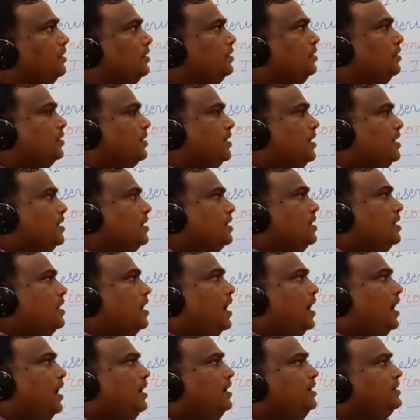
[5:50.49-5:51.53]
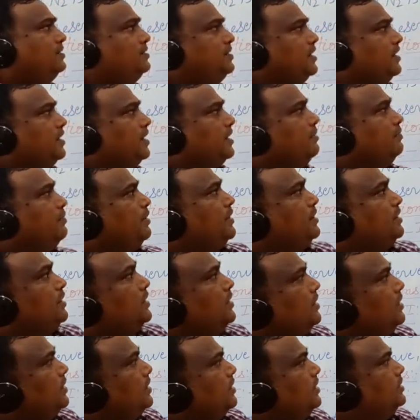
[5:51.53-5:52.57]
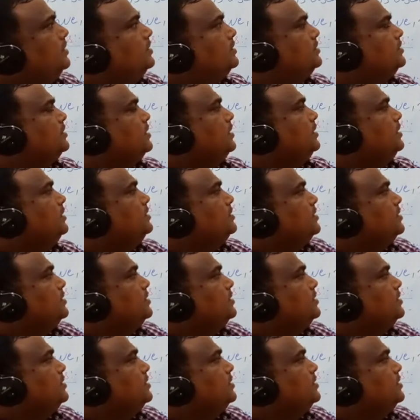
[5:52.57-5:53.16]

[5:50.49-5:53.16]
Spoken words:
Okay, and second method is